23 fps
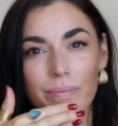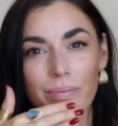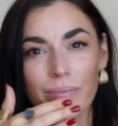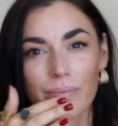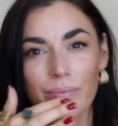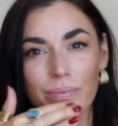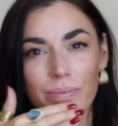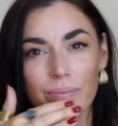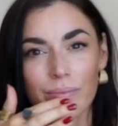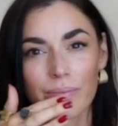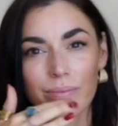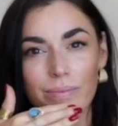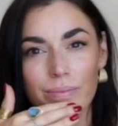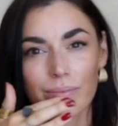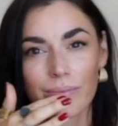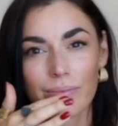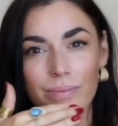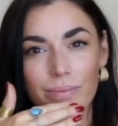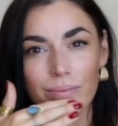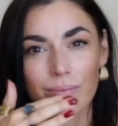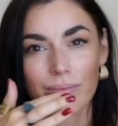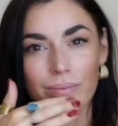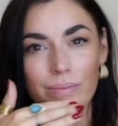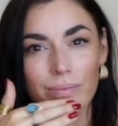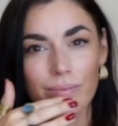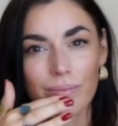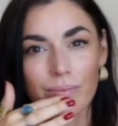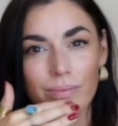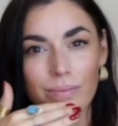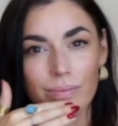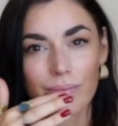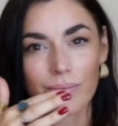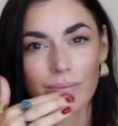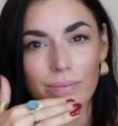
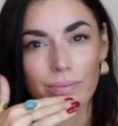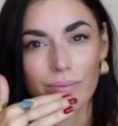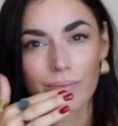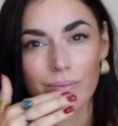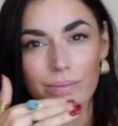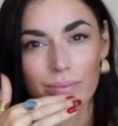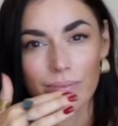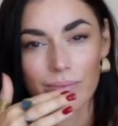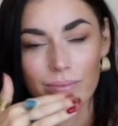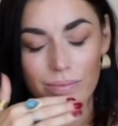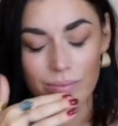Nobody speaks.